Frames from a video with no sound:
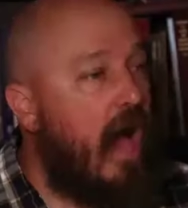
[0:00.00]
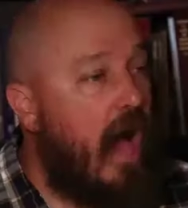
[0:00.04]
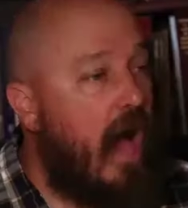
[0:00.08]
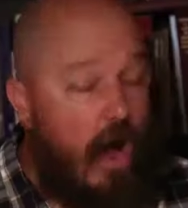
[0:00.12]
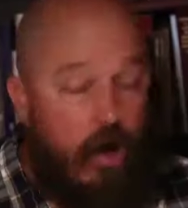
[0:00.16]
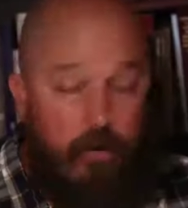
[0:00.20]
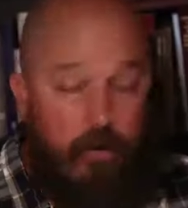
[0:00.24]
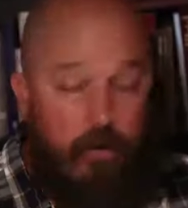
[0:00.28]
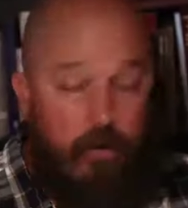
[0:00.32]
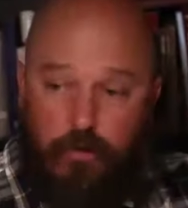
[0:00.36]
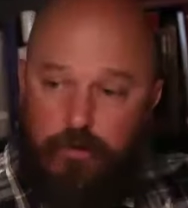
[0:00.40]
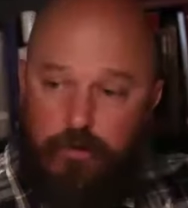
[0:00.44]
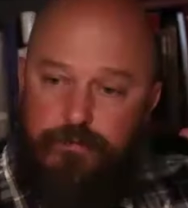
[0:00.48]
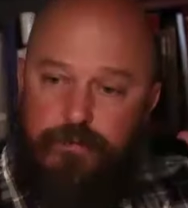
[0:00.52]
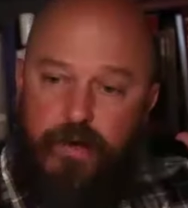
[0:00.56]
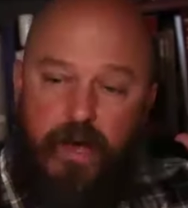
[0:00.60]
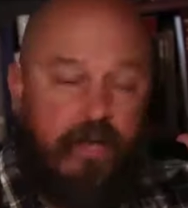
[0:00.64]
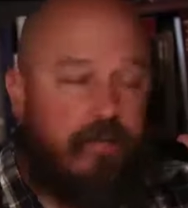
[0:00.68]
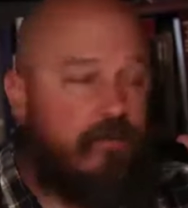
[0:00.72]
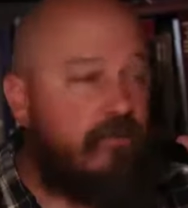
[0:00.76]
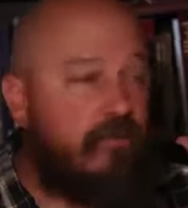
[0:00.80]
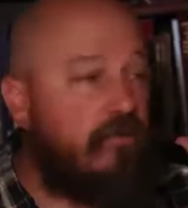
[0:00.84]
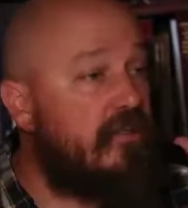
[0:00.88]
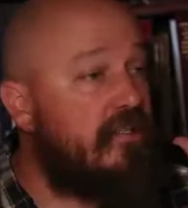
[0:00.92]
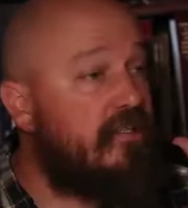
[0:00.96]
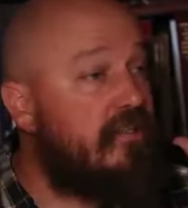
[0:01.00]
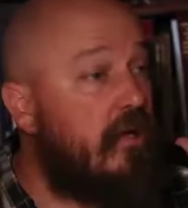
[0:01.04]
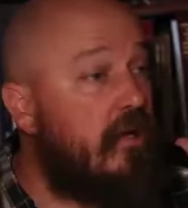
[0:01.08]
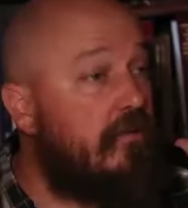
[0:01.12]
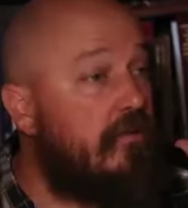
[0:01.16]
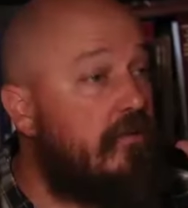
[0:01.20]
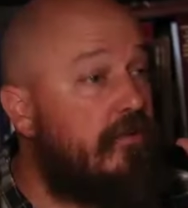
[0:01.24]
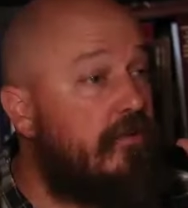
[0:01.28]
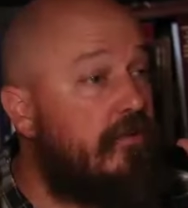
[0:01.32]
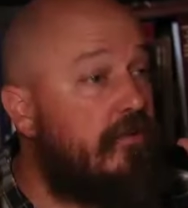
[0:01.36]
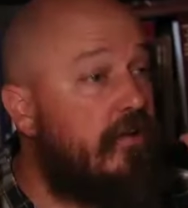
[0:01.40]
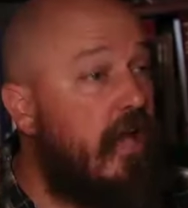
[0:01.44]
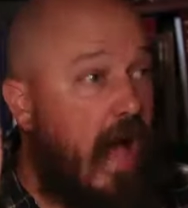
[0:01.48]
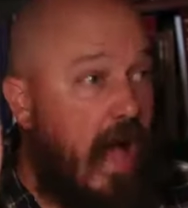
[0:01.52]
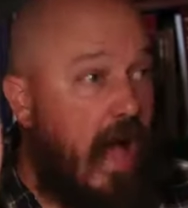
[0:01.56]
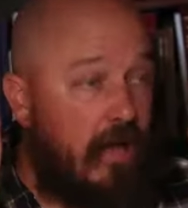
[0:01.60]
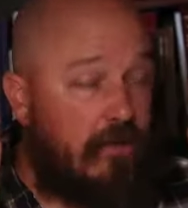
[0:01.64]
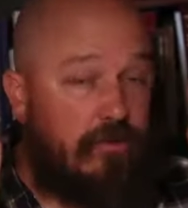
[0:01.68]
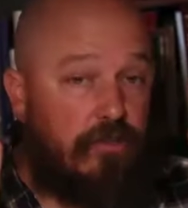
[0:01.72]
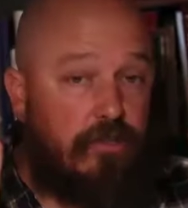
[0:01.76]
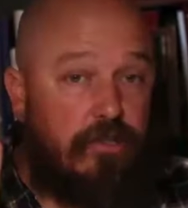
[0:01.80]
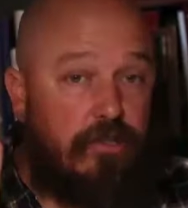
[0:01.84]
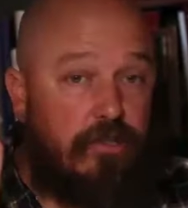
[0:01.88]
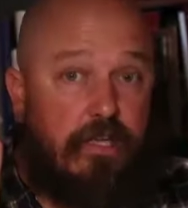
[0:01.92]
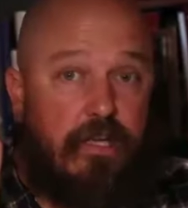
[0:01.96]
now you find yourself
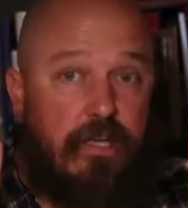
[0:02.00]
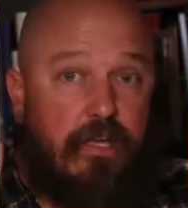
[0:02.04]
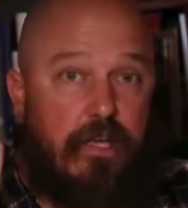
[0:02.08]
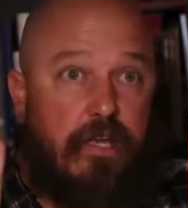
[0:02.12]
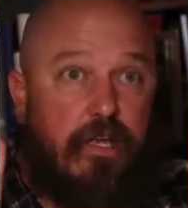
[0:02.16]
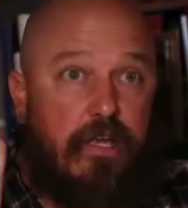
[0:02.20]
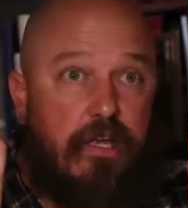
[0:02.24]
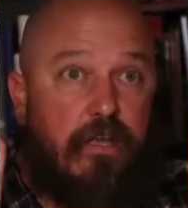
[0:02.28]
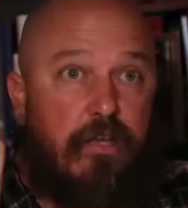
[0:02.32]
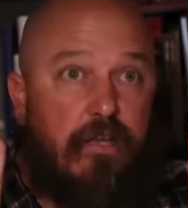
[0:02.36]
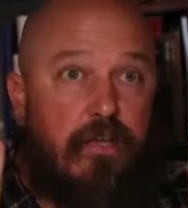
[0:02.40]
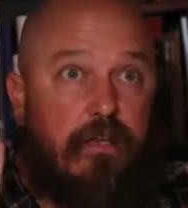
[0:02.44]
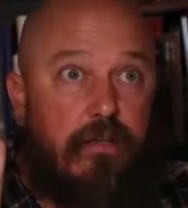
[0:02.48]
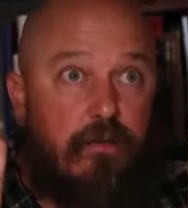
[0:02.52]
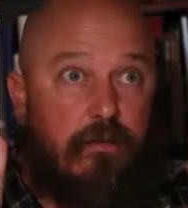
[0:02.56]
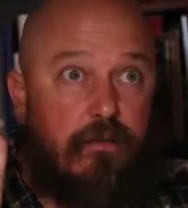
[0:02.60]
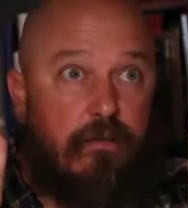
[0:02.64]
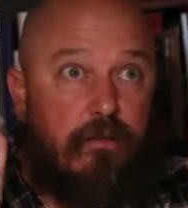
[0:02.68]
actually